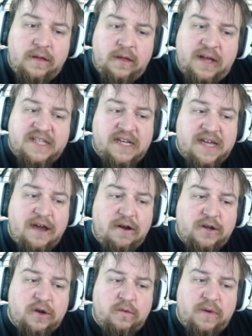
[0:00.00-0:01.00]
It's a
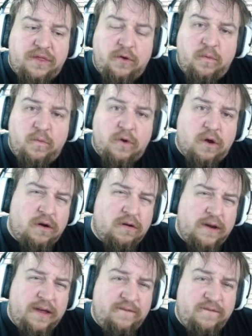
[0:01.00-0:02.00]
character with whom we're
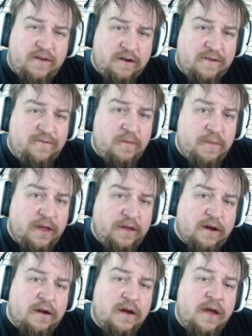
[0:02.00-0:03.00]
already very
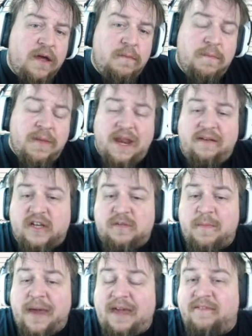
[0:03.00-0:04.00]
familiar. Many of us
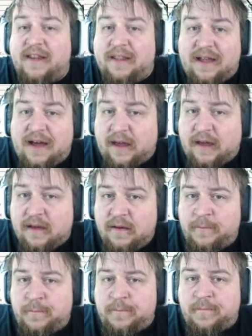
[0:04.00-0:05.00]
may even like.
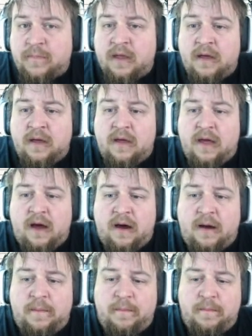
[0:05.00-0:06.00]

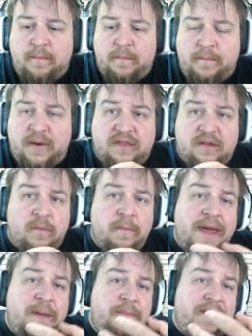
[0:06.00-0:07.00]
Um, but there
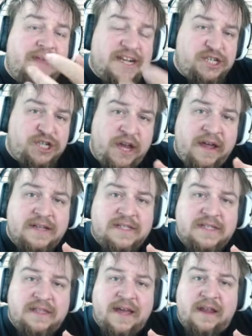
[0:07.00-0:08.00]
may be that
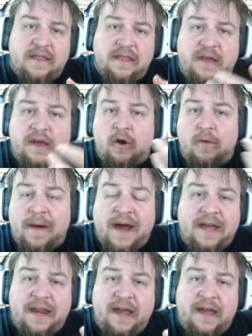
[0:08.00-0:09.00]
chance that the
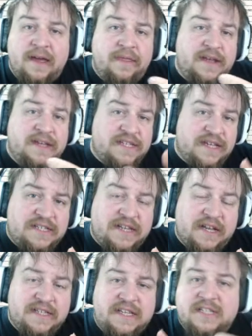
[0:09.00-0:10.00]
Hermione, in this
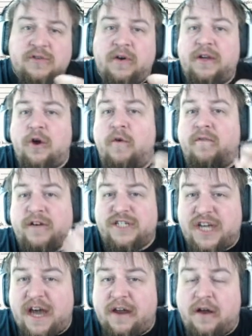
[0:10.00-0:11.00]
instance, is going to
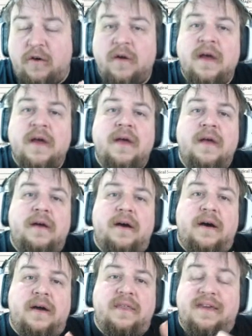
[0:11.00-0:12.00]
overshadow
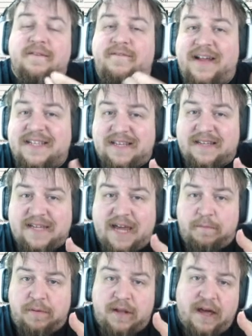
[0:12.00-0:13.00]
uh, the events that
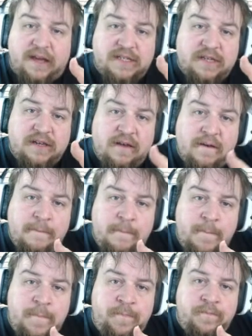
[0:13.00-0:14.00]
take place.
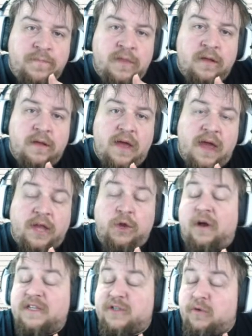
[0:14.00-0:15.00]
And
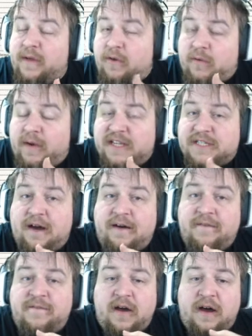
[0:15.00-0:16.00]
you also run the risk
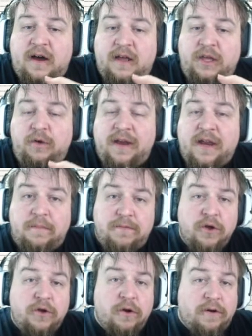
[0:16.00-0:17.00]
of uh, you end up
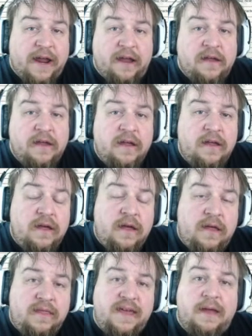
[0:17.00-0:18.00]
neutering
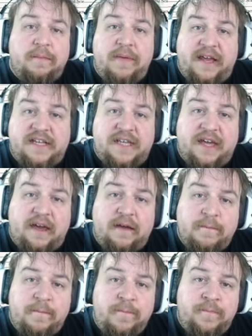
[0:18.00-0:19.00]
the N P C.
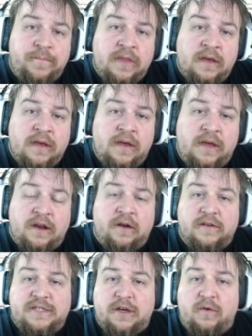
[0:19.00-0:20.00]
You know,
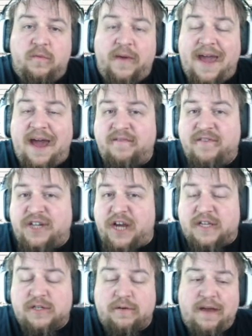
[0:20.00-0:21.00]
so we have
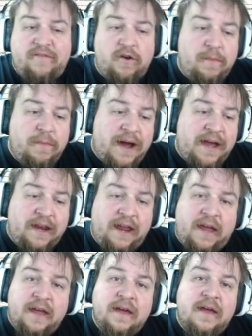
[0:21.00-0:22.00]
Jace, or we have
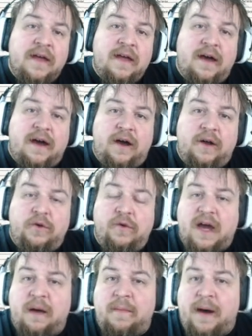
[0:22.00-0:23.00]
Hermione, Uh, who
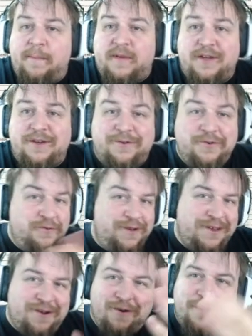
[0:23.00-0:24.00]
come up to,
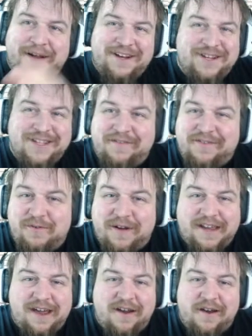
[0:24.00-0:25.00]
you know, a bunch of level one
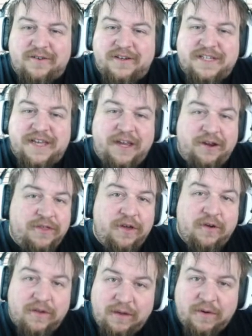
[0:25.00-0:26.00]
characters saying, you're the
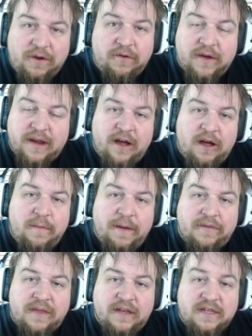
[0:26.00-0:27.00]
only one who can help me
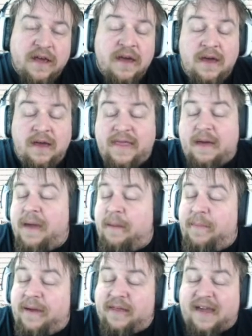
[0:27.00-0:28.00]
with this. That may
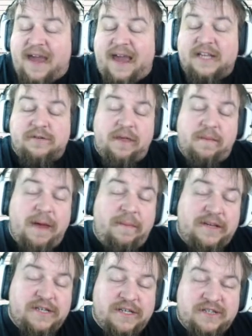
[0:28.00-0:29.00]
be the case, or they may
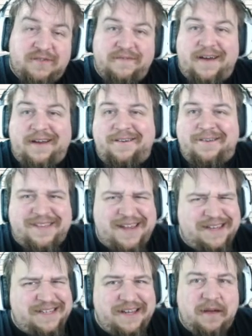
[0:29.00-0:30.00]
be just sort of, I don't know,
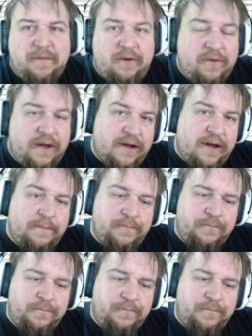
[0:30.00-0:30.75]
testing them or whatnot.